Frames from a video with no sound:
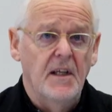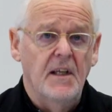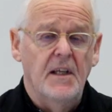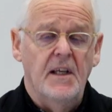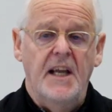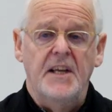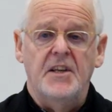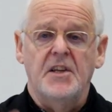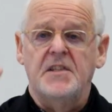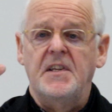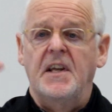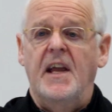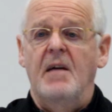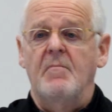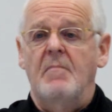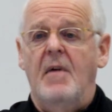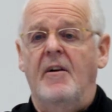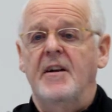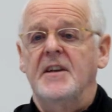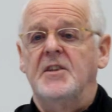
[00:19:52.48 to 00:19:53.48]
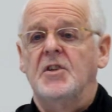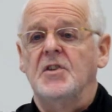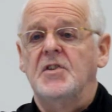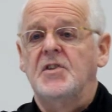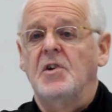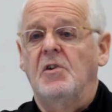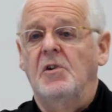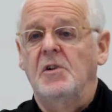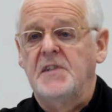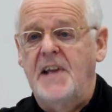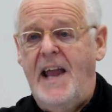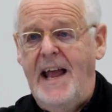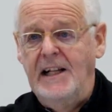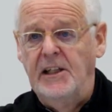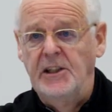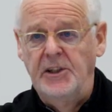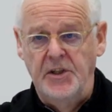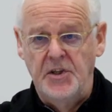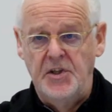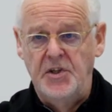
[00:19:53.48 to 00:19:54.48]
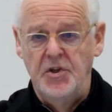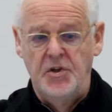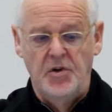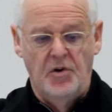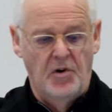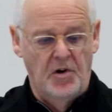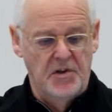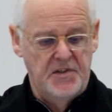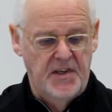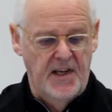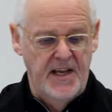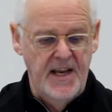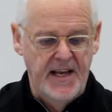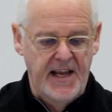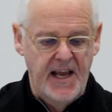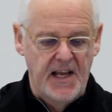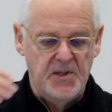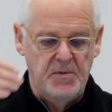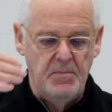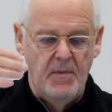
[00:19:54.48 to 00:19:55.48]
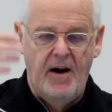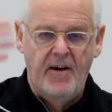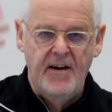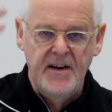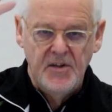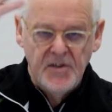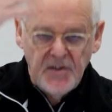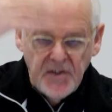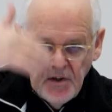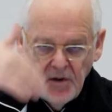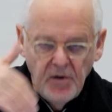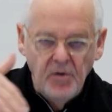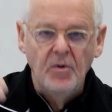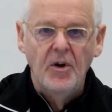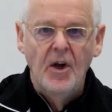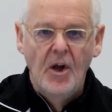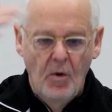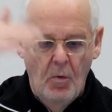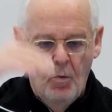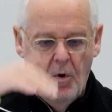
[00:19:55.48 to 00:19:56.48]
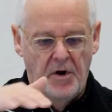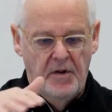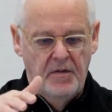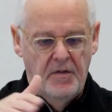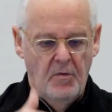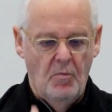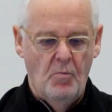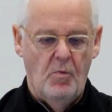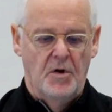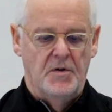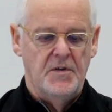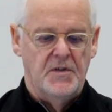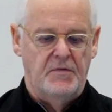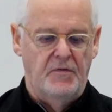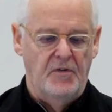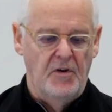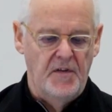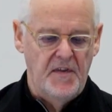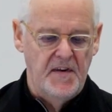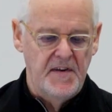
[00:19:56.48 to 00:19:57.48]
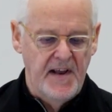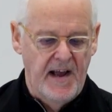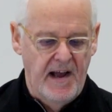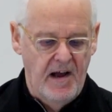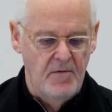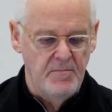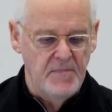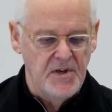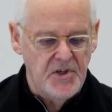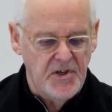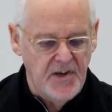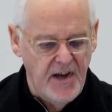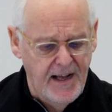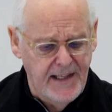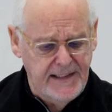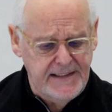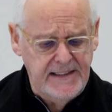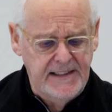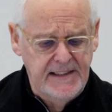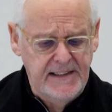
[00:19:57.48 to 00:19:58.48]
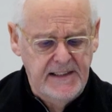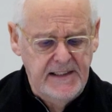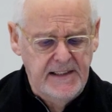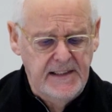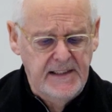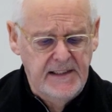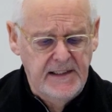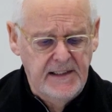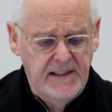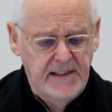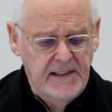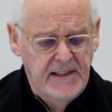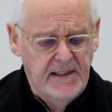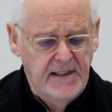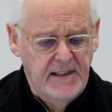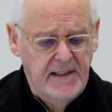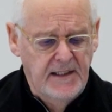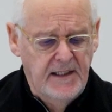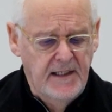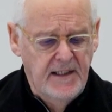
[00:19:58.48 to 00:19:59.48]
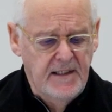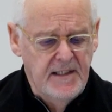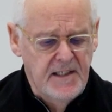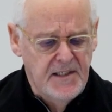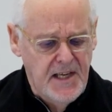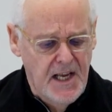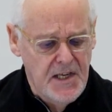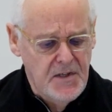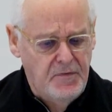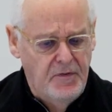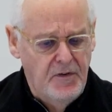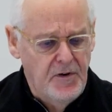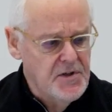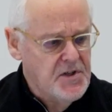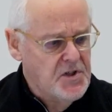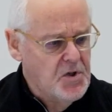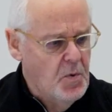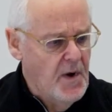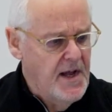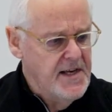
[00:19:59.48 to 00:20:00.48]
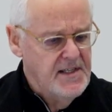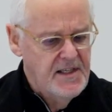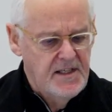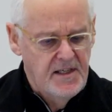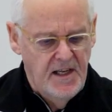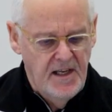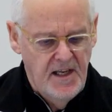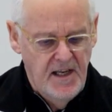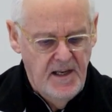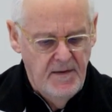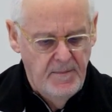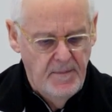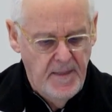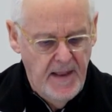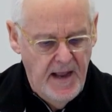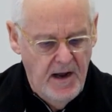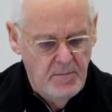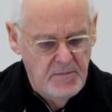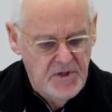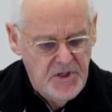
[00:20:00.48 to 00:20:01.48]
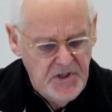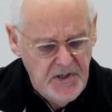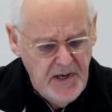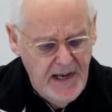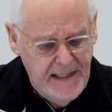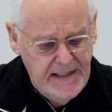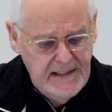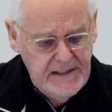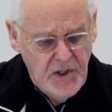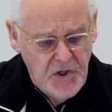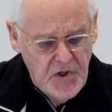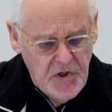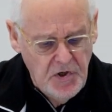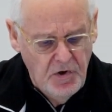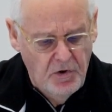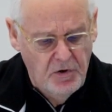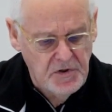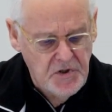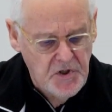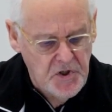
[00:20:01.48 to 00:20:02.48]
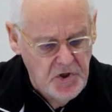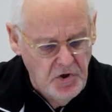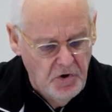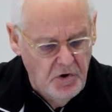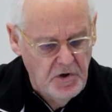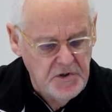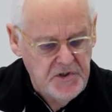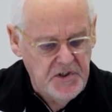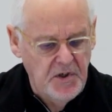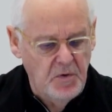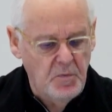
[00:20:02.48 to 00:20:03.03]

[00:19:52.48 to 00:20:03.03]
He doesn't get married to Saul's eldest daughter. He gets married to one of the ones further down, Michal. Says verse 20, now Michal, Saul's daughter,